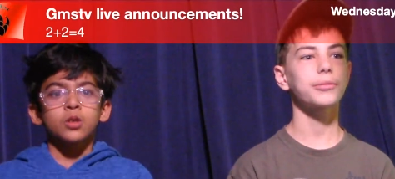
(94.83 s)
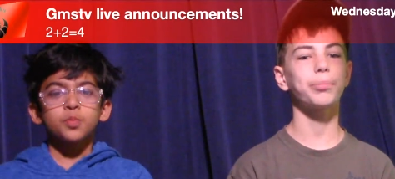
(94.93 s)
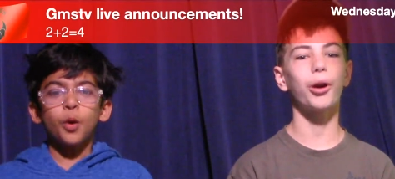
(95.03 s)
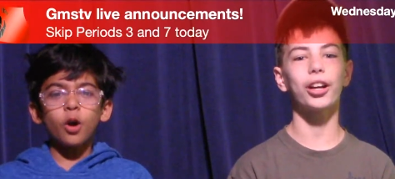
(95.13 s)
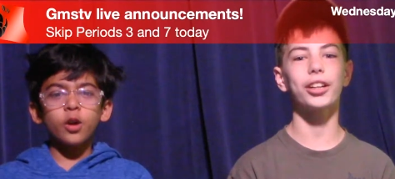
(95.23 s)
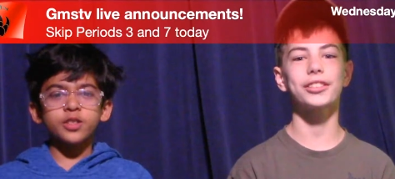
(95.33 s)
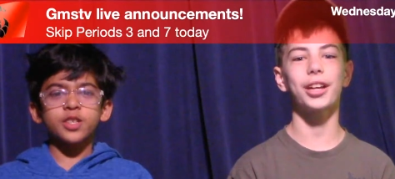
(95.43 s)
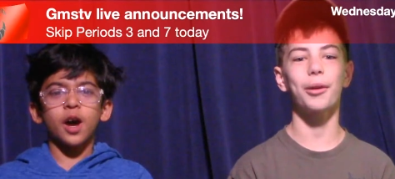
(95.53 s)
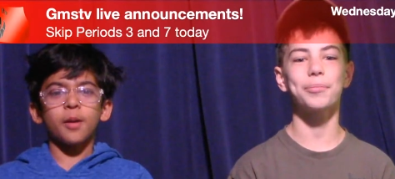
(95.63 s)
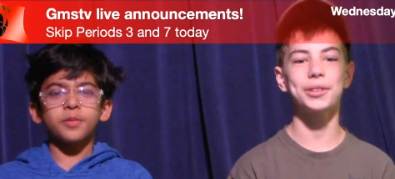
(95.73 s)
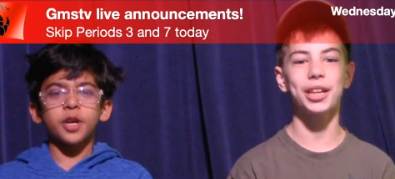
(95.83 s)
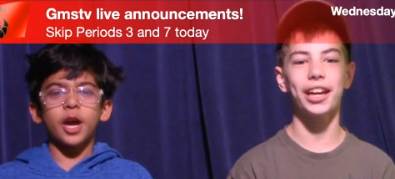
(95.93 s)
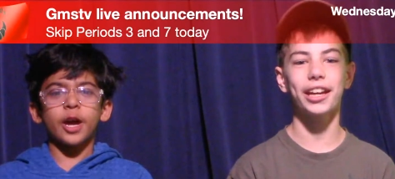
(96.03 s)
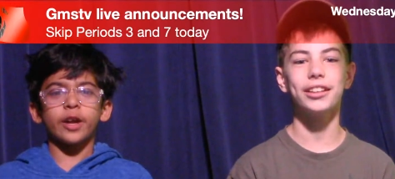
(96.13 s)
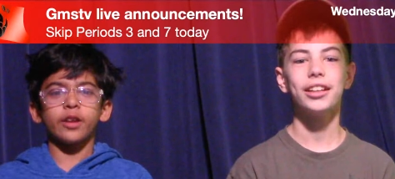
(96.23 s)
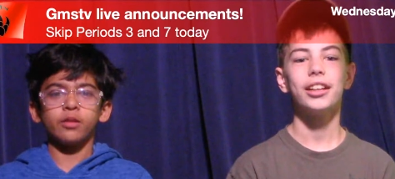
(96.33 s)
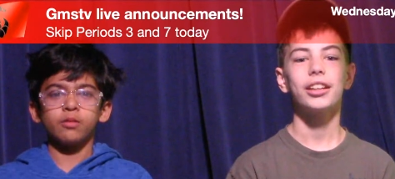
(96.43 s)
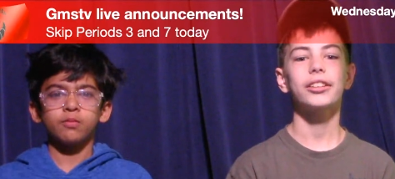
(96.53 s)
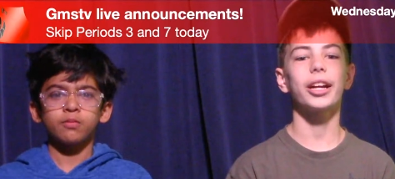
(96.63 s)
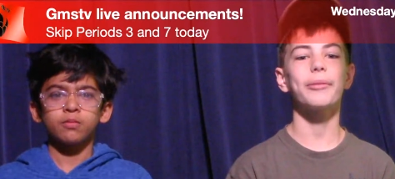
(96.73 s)
Speaker 1: Sports update.
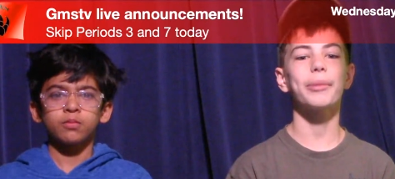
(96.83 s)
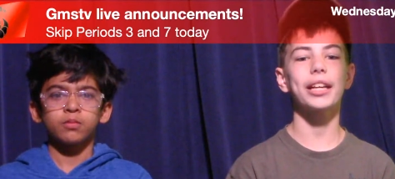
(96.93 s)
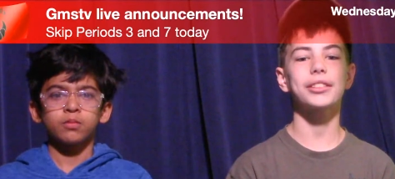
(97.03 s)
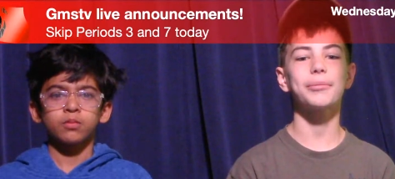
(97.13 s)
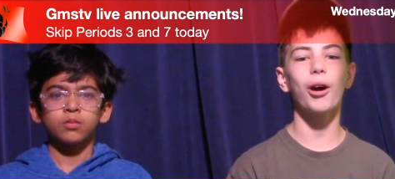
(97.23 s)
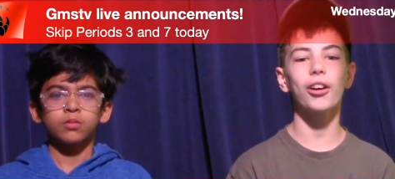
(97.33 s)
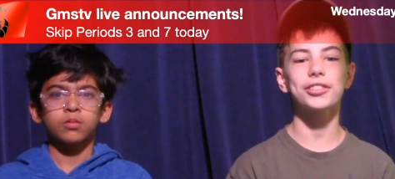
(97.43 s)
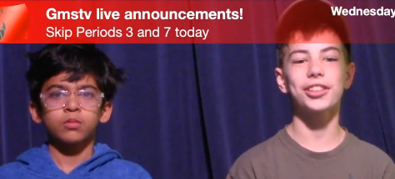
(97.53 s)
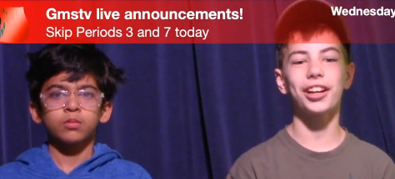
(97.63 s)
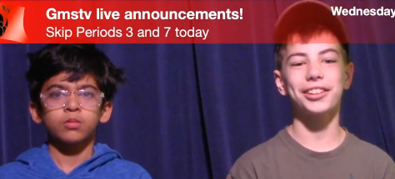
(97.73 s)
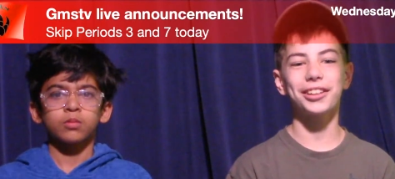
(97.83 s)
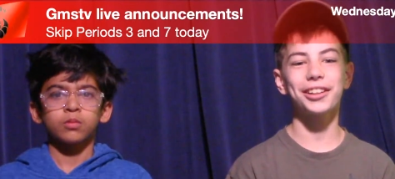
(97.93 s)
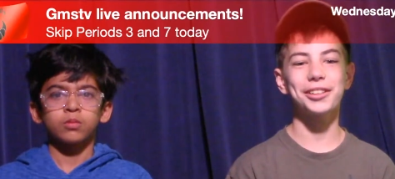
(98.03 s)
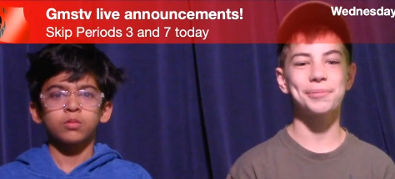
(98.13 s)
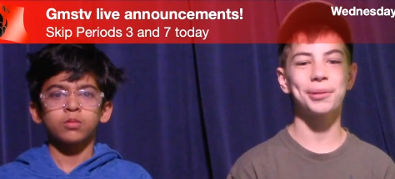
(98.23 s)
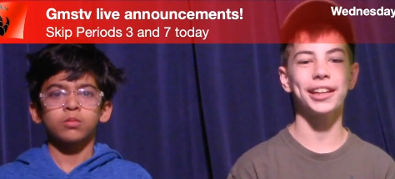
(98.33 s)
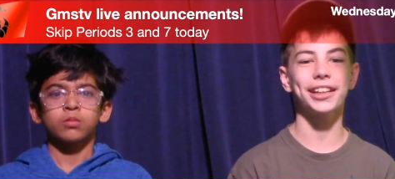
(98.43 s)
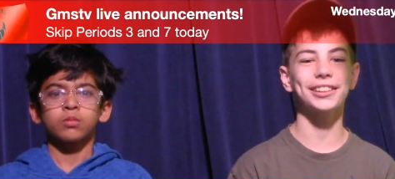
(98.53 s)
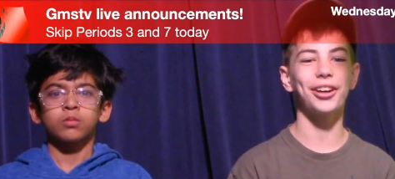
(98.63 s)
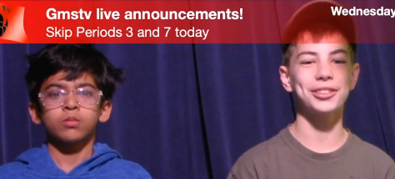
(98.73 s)
Graham basketball and soccer is
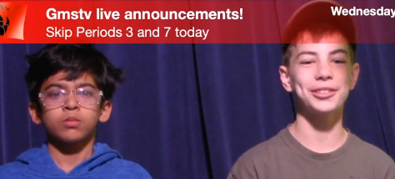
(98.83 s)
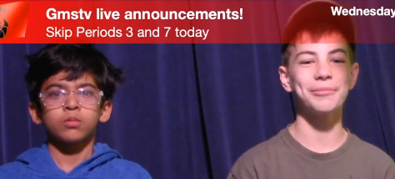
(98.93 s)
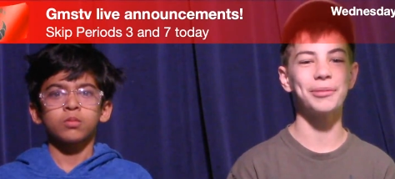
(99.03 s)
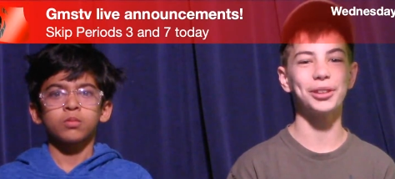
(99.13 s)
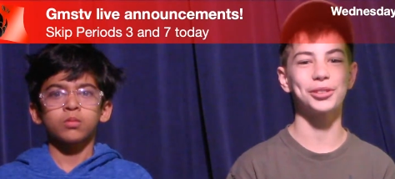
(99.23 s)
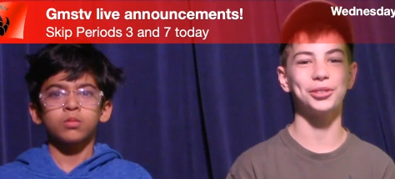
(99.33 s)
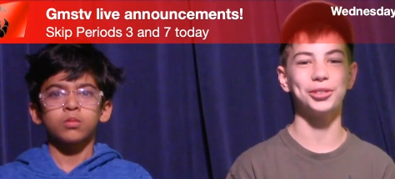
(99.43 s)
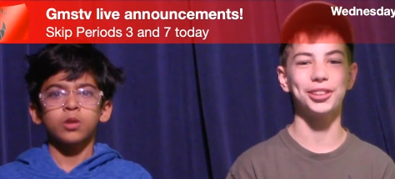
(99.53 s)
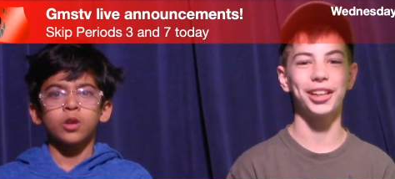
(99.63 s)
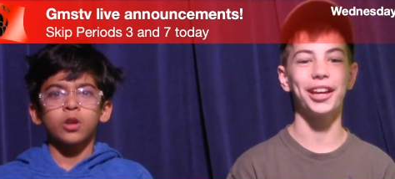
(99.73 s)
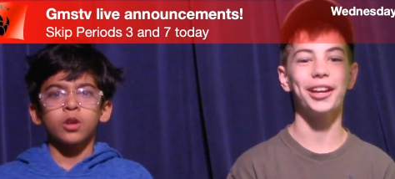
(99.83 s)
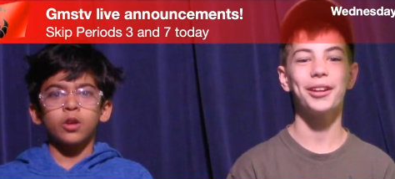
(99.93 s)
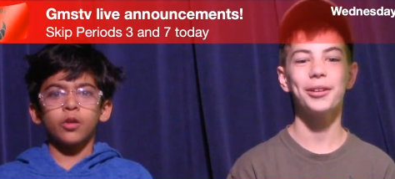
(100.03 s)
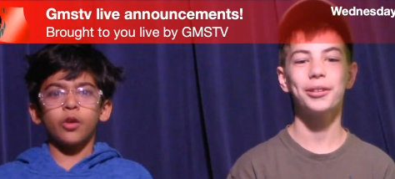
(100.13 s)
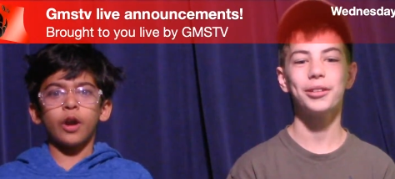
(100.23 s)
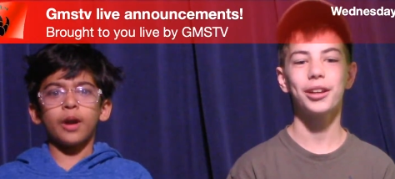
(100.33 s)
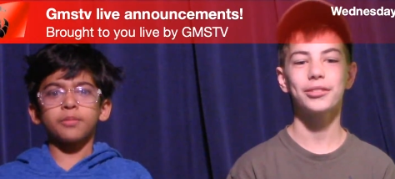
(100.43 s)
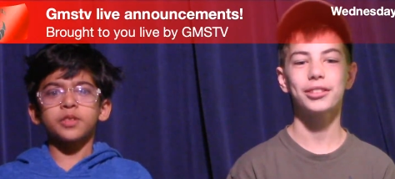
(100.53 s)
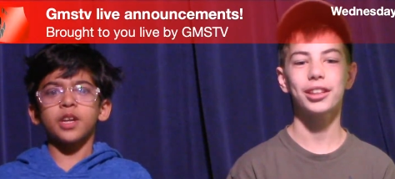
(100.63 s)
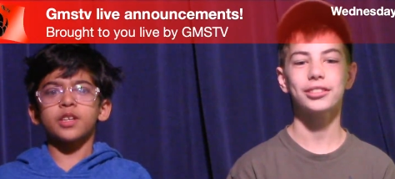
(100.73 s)
middle school today. Graham
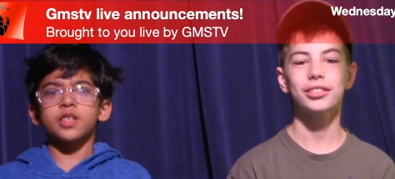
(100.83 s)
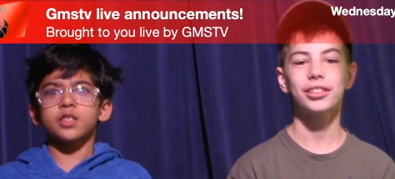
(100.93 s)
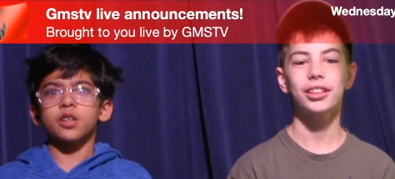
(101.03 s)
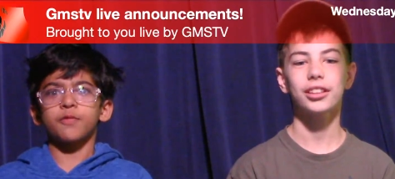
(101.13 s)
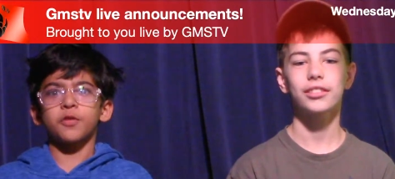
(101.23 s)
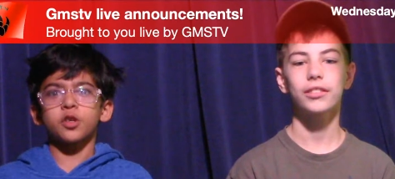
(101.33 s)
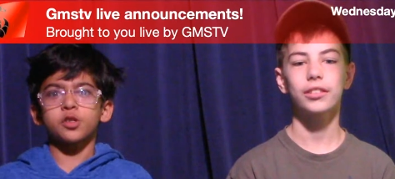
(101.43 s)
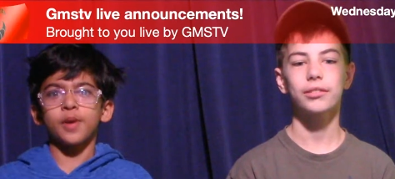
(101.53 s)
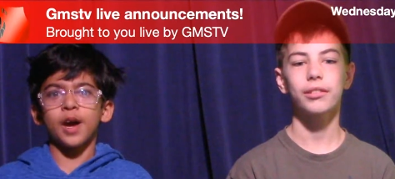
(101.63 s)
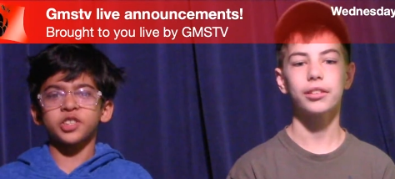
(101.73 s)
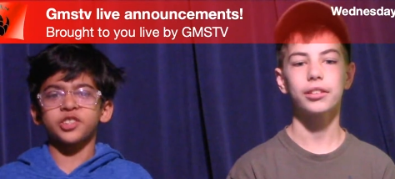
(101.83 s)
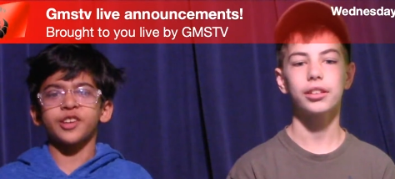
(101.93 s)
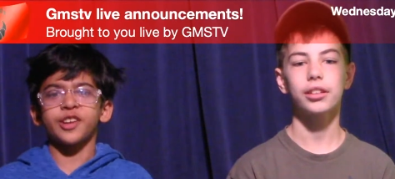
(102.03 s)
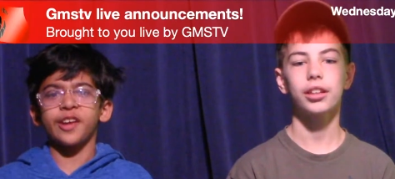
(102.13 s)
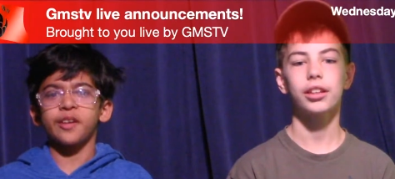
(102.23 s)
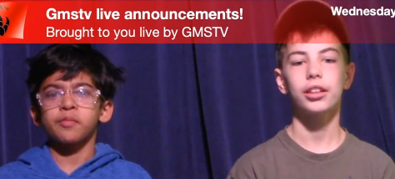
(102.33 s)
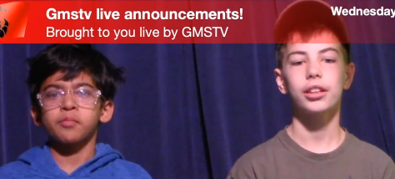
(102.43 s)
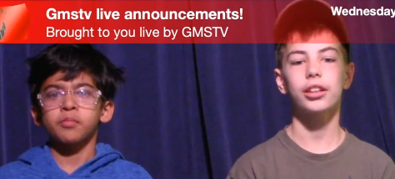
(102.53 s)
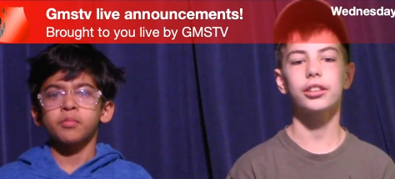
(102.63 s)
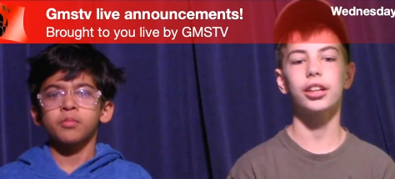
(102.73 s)
tennis has their first match today.
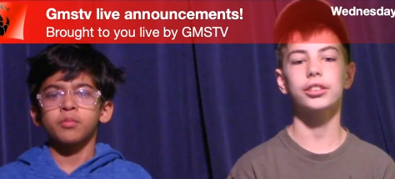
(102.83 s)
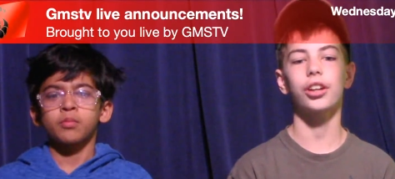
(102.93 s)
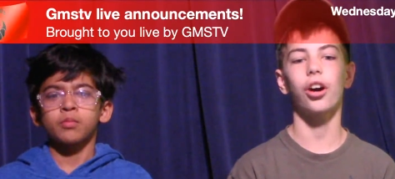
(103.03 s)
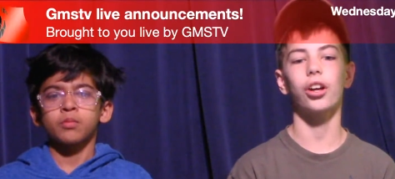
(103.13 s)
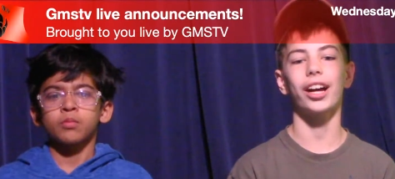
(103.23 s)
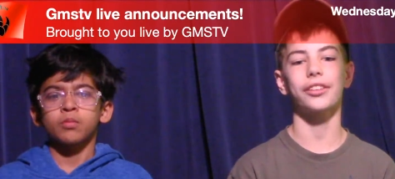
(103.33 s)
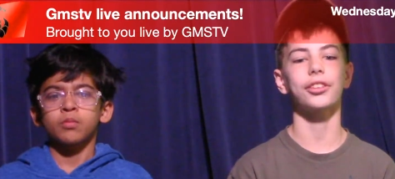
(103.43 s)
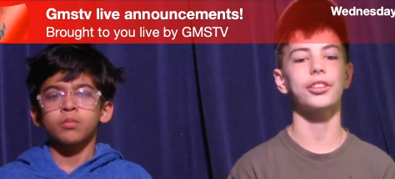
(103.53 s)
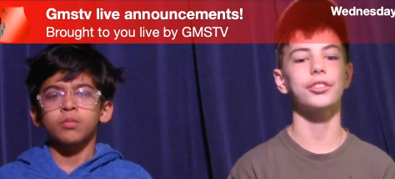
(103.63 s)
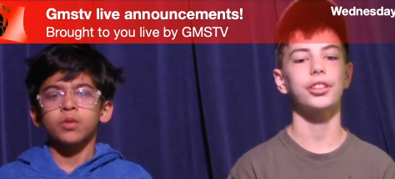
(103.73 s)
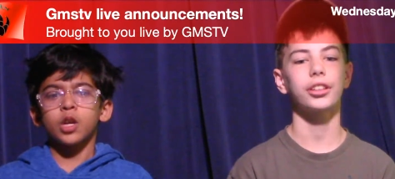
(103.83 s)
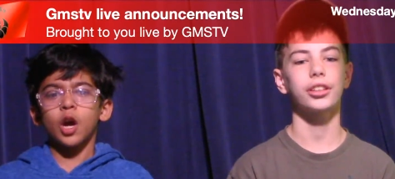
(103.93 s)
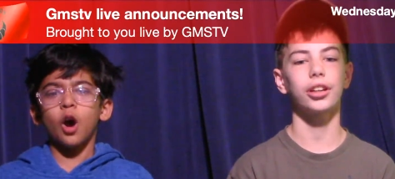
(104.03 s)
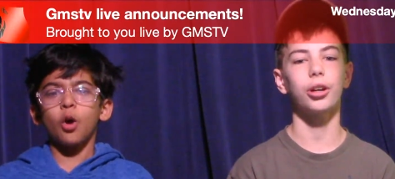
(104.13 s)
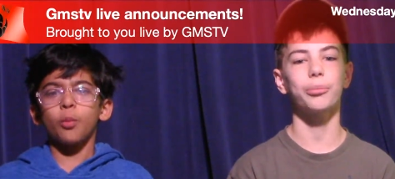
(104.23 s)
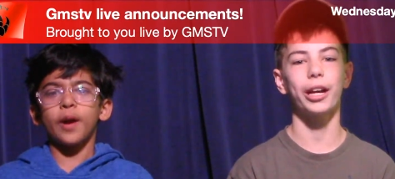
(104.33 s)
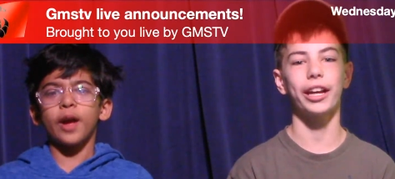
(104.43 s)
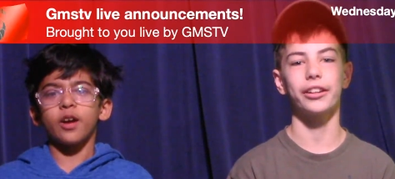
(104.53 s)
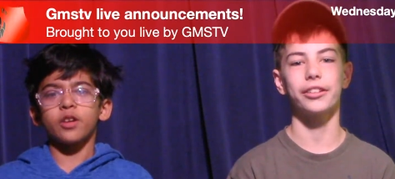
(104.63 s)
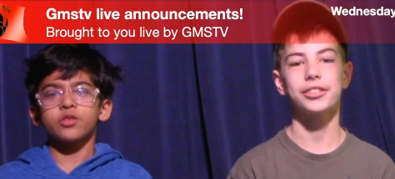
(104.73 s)
Good luck to all athletes. Go, Go
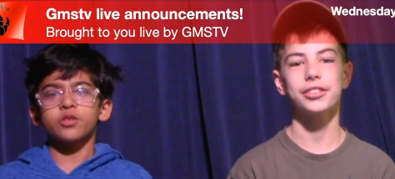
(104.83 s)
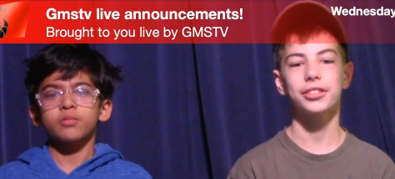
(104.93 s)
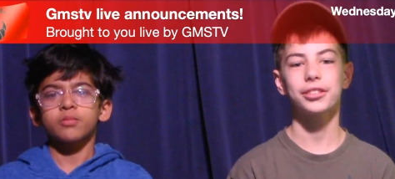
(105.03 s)
Bears. Bears.